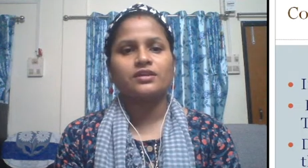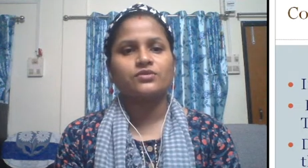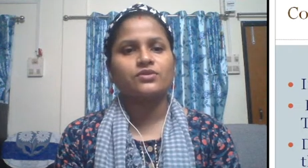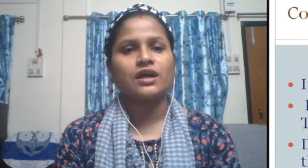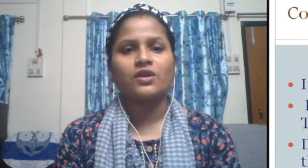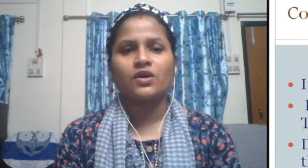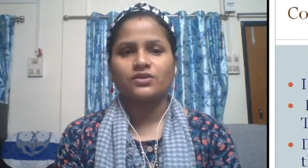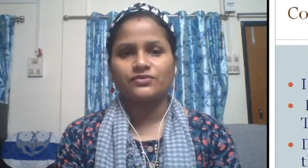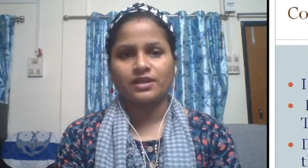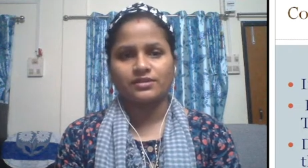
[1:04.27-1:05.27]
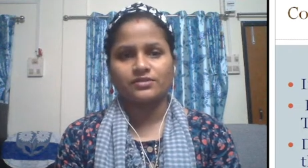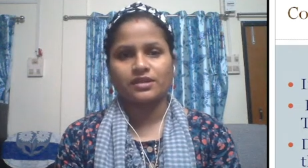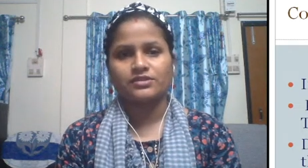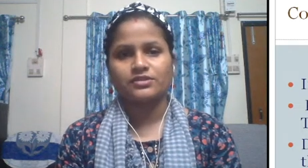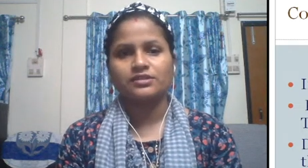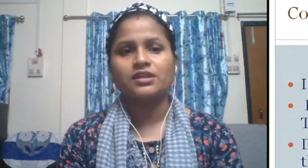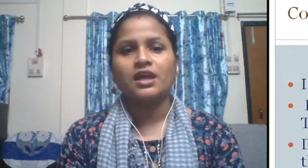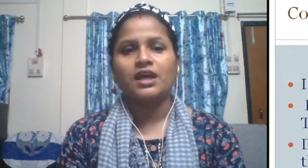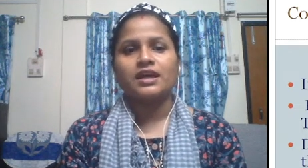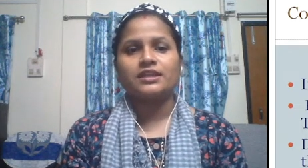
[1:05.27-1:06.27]
do a lot of translation.
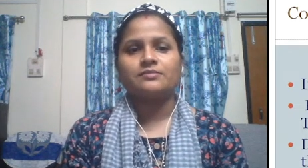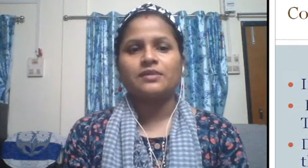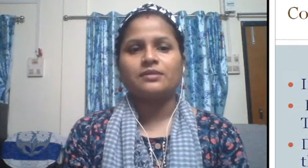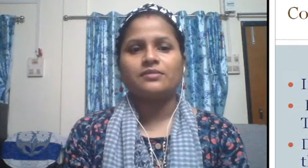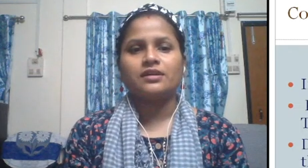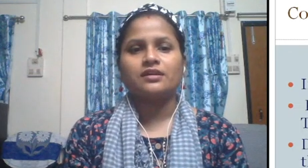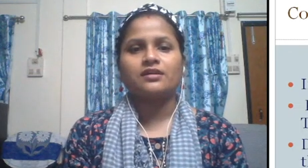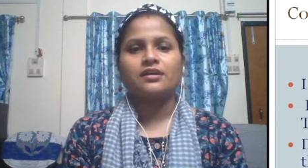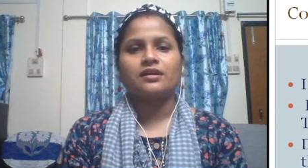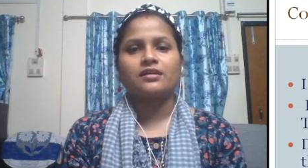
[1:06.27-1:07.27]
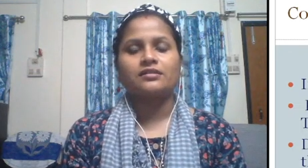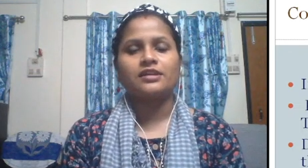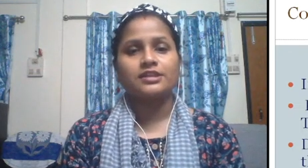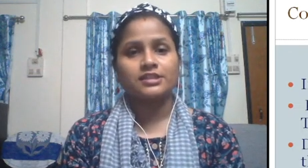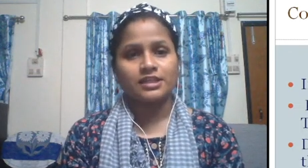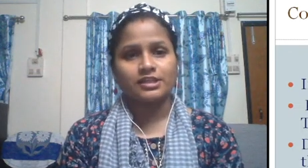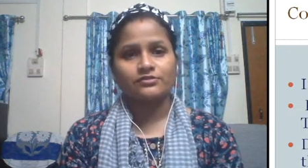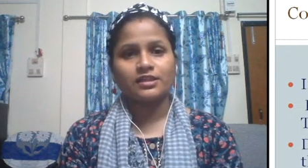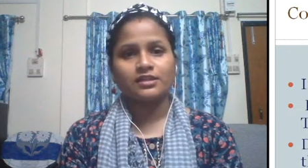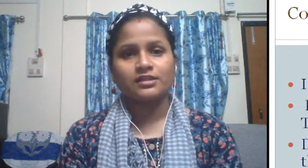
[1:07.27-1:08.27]
It may be
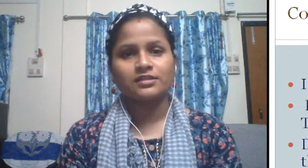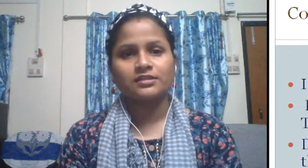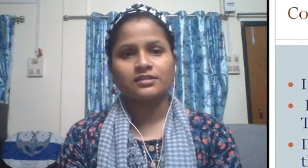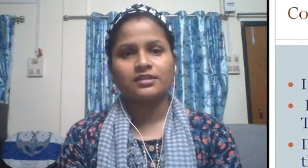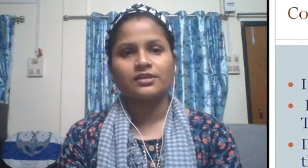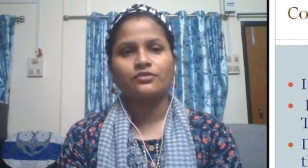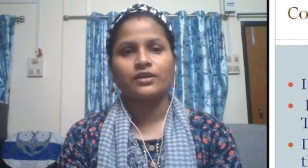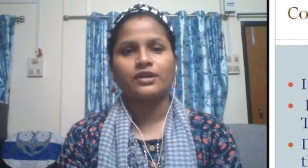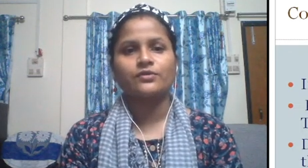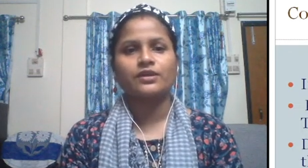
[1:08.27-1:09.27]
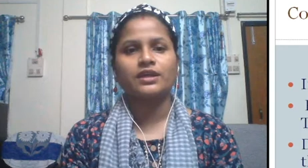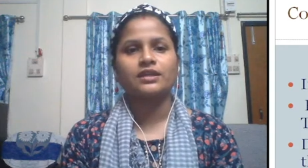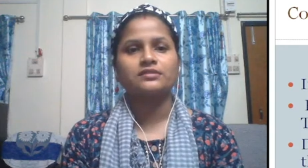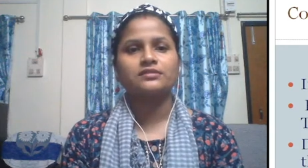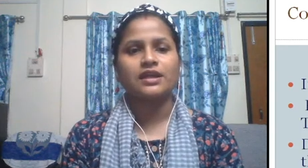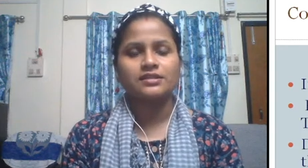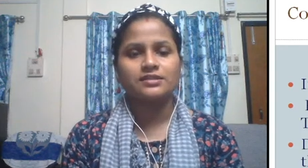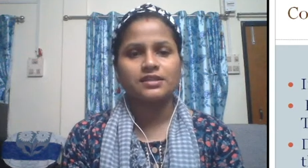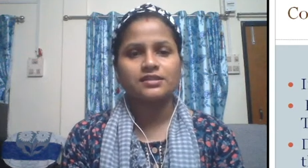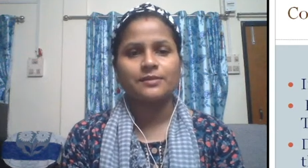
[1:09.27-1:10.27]
interlingual, where we can
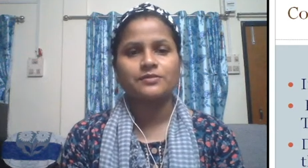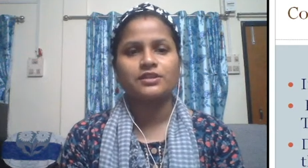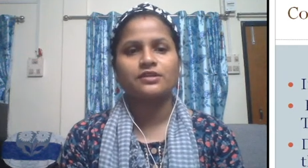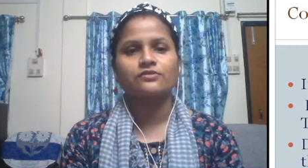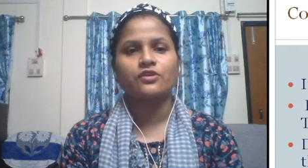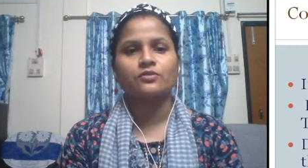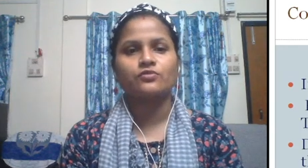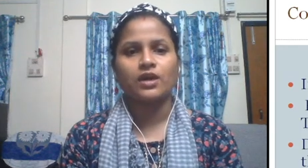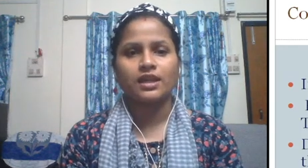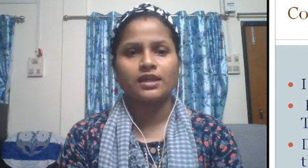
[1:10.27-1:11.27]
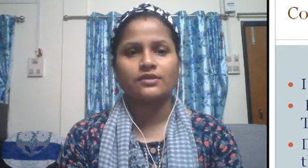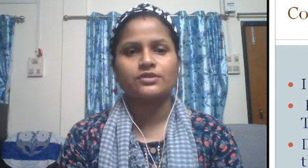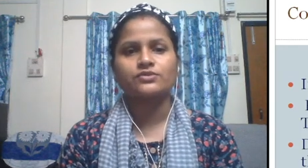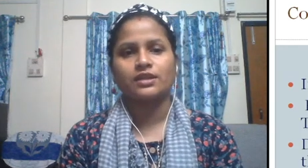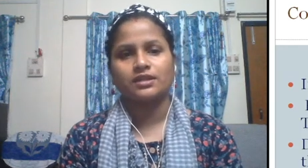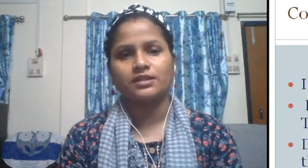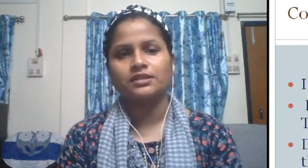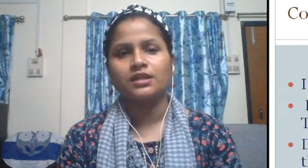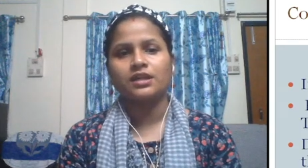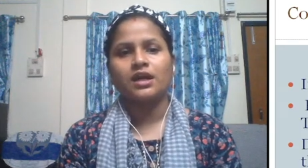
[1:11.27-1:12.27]
translate something from one language to another,
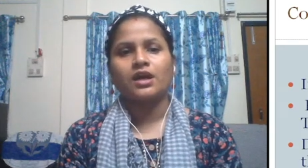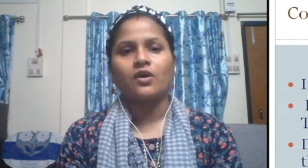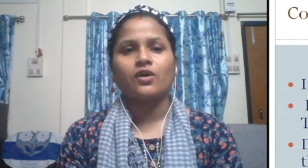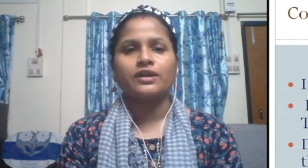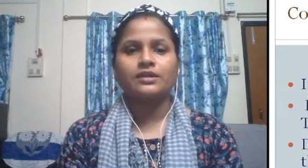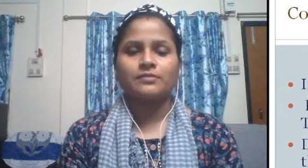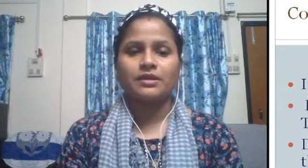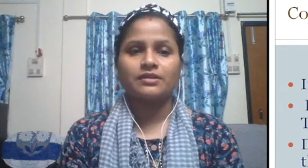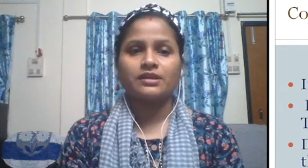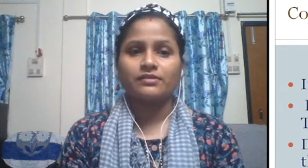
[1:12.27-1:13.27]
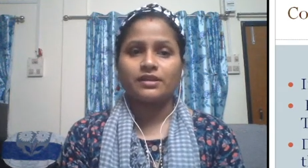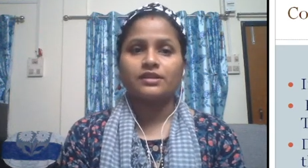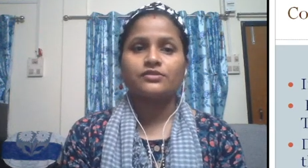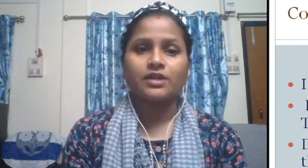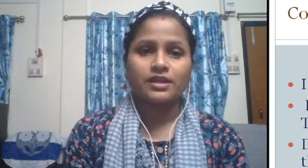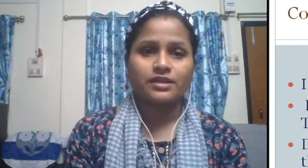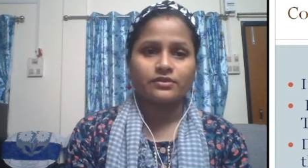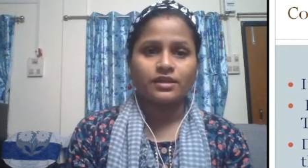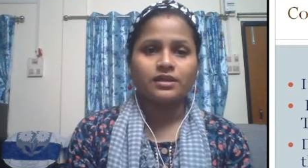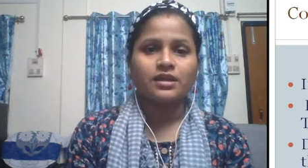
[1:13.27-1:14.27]
or it may be even
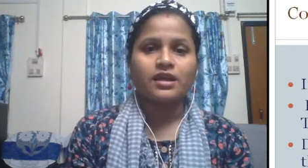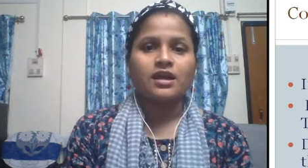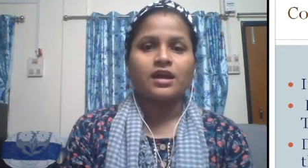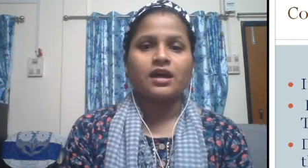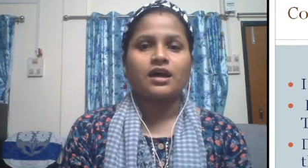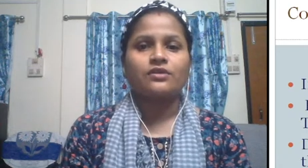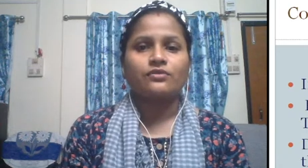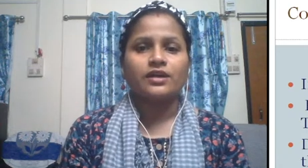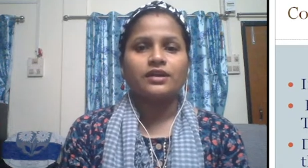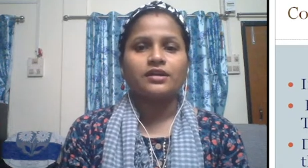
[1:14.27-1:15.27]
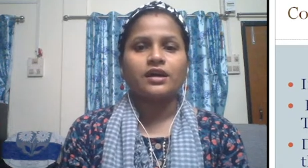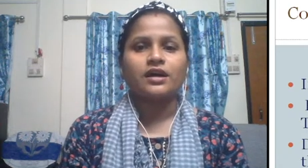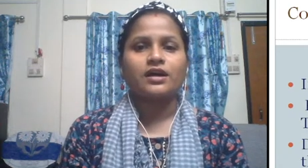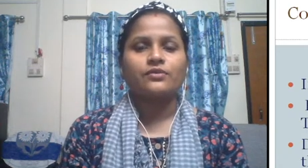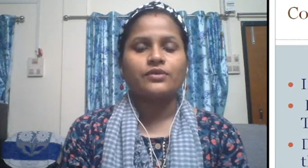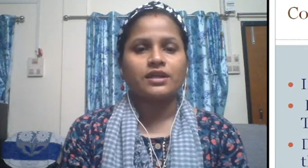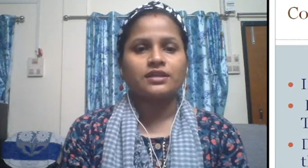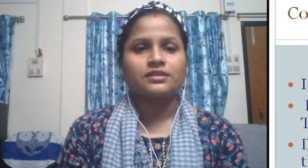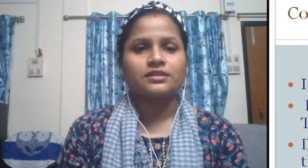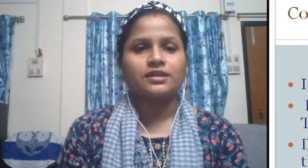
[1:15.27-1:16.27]
intralingual, where we
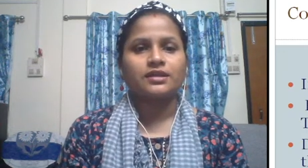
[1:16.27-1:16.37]
can